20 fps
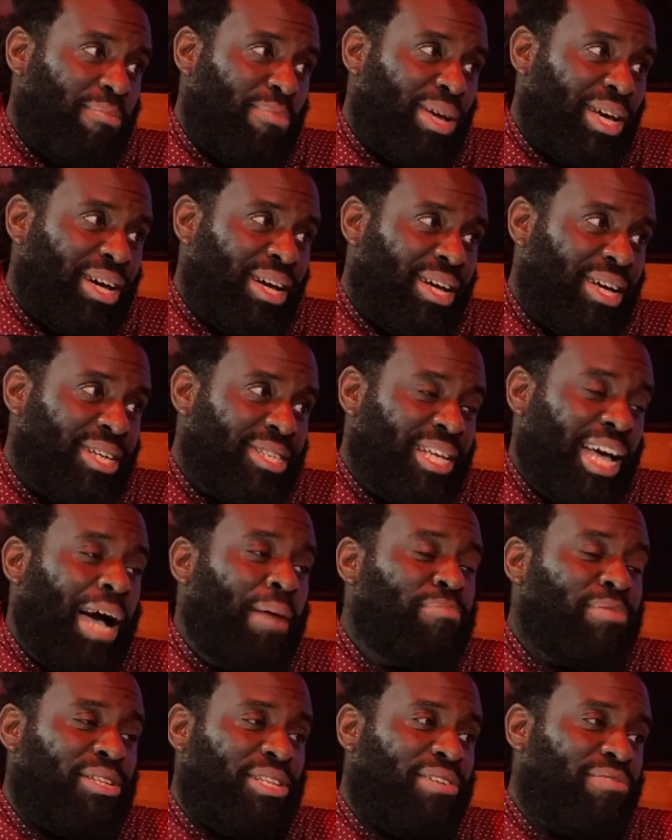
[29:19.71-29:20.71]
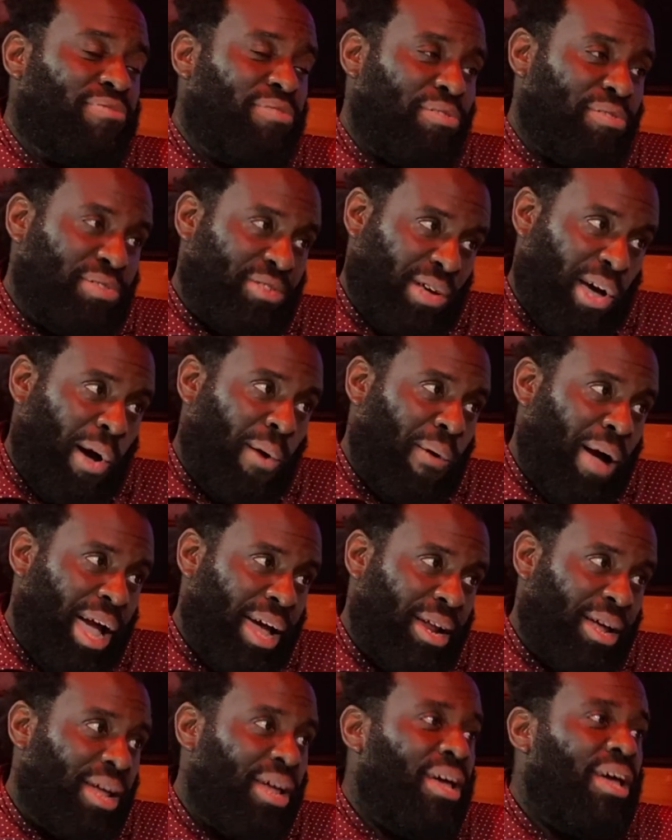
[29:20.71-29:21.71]
Because I'm the difficult
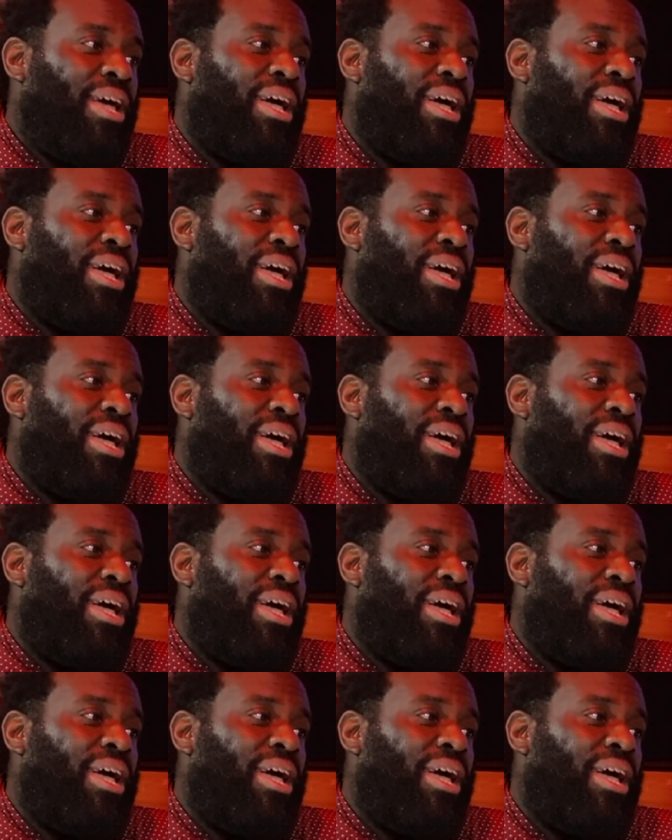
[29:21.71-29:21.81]
songwriter